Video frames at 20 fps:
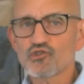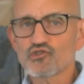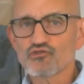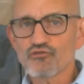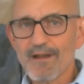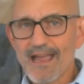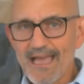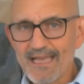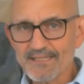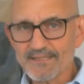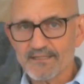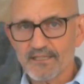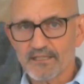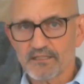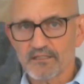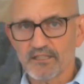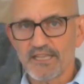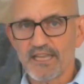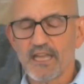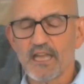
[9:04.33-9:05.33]

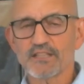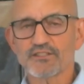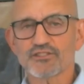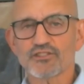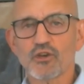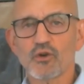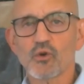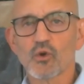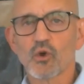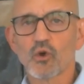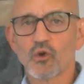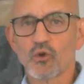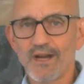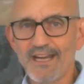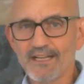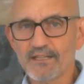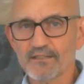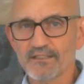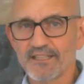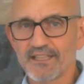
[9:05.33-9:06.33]
drastically and so
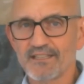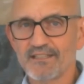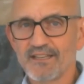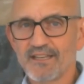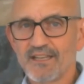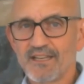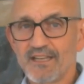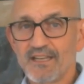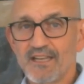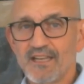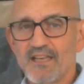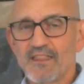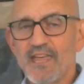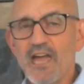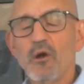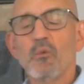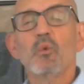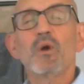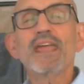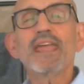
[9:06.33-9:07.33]
quickly
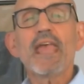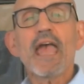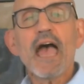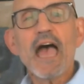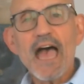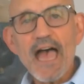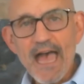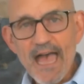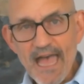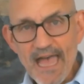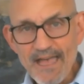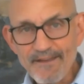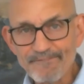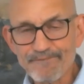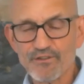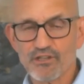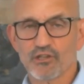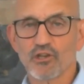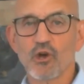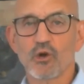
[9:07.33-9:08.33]
that we have
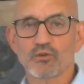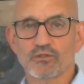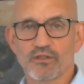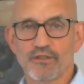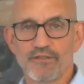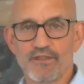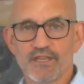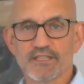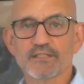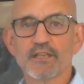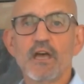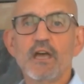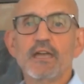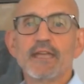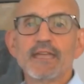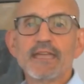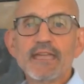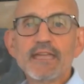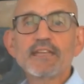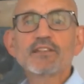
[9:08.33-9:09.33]
to go to this
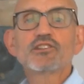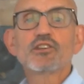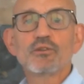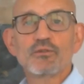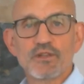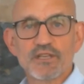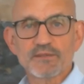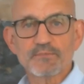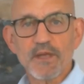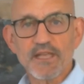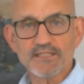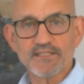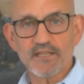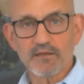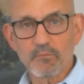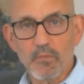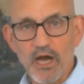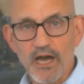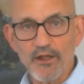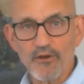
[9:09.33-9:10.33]
E2
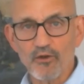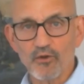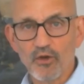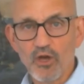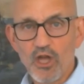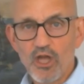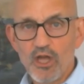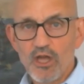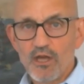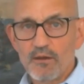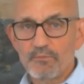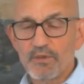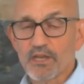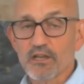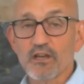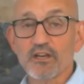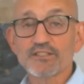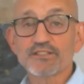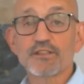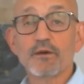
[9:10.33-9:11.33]
dispensing model
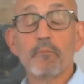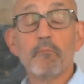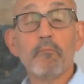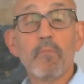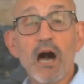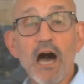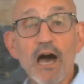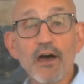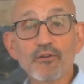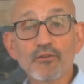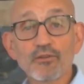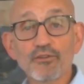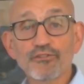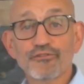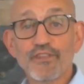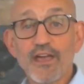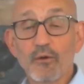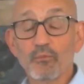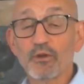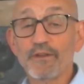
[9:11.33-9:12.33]
because the models
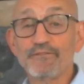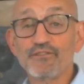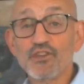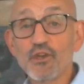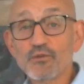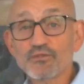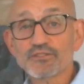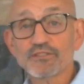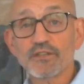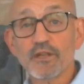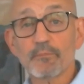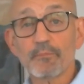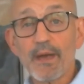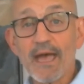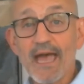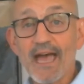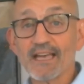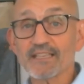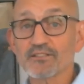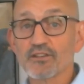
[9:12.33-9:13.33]
that we've used in the
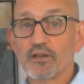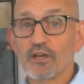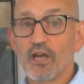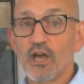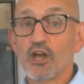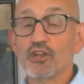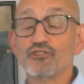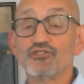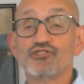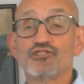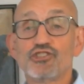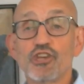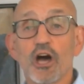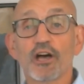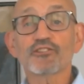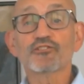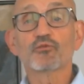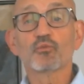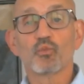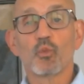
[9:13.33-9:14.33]
past
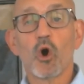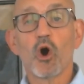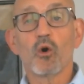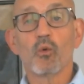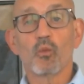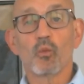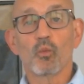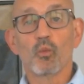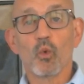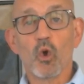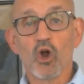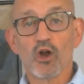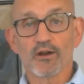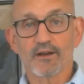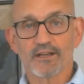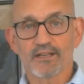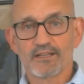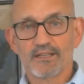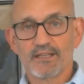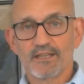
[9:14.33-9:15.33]
just won't
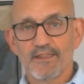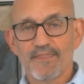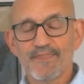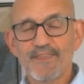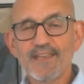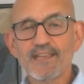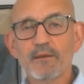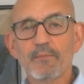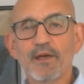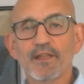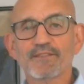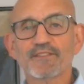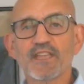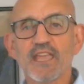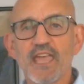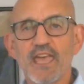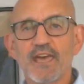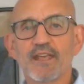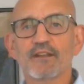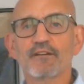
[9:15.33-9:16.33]
work. Think about
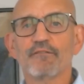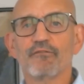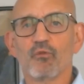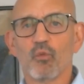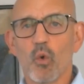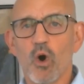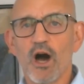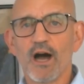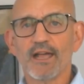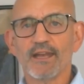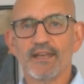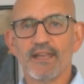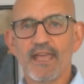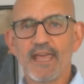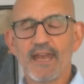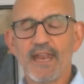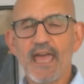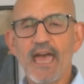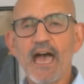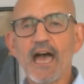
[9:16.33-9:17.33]
the N of 1
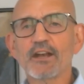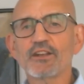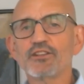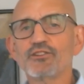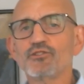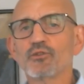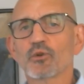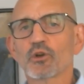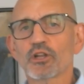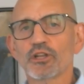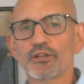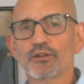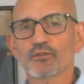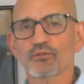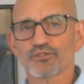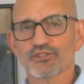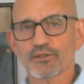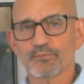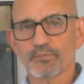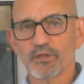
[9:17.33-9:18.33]
and how do you do clinical
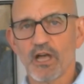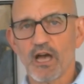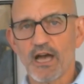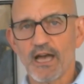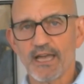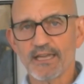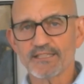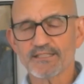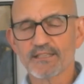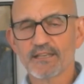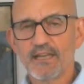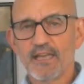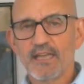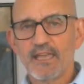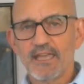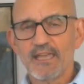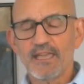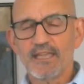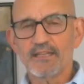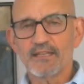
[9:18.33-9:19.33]
supplies
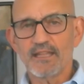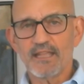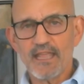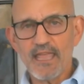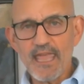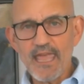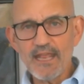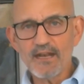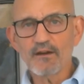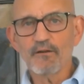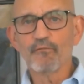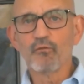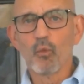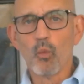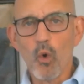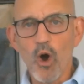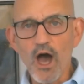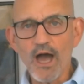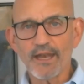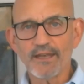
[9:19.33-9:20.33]
in N of
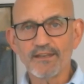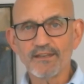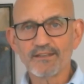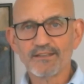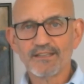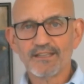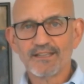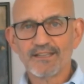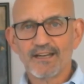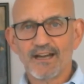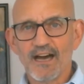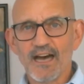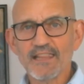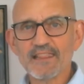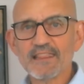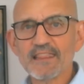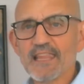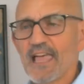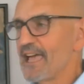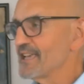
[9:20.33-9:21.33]
1
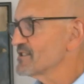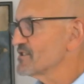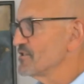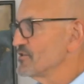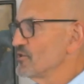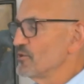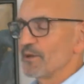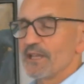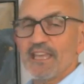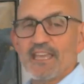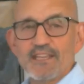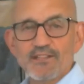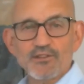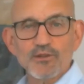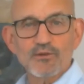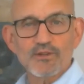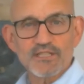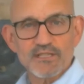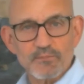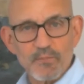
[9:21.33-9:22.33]
unless you do
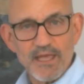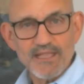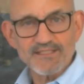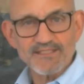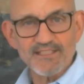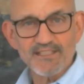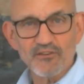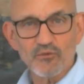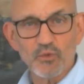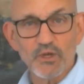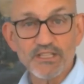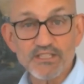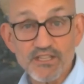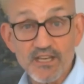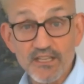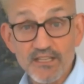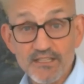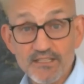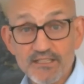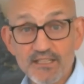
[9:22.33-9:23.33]
E2 dispensing, which
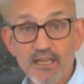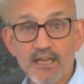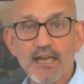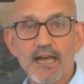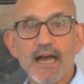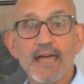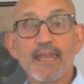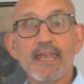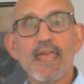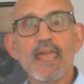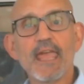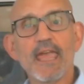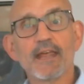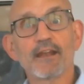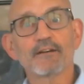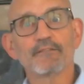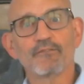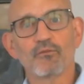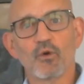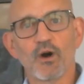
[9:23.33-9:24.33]
is an N
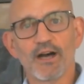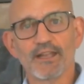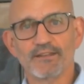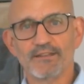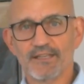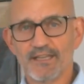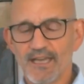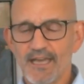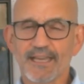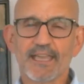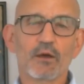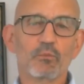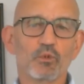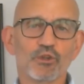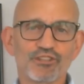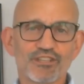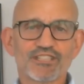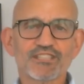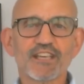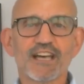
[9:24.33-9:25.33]
of 1. Again,
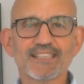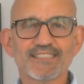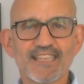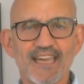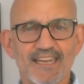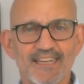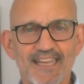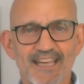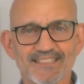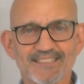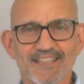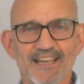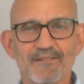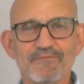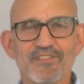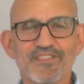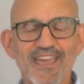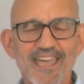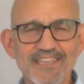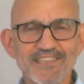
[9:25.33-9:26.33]
we'll discuss that next
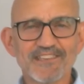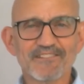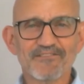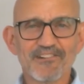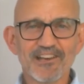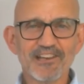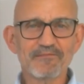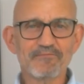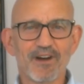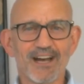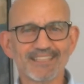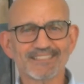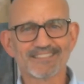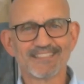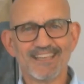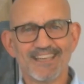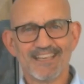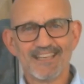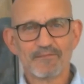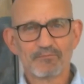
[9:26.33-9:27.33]
time. Thank you very much.
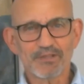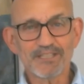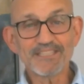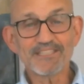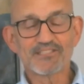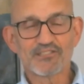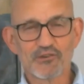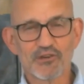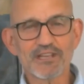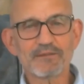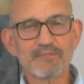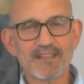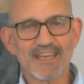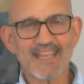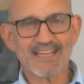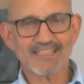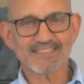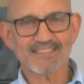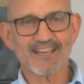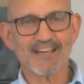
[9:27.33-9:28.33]
Please join me
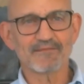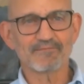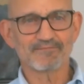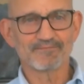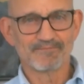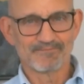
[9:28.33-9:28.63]
next time.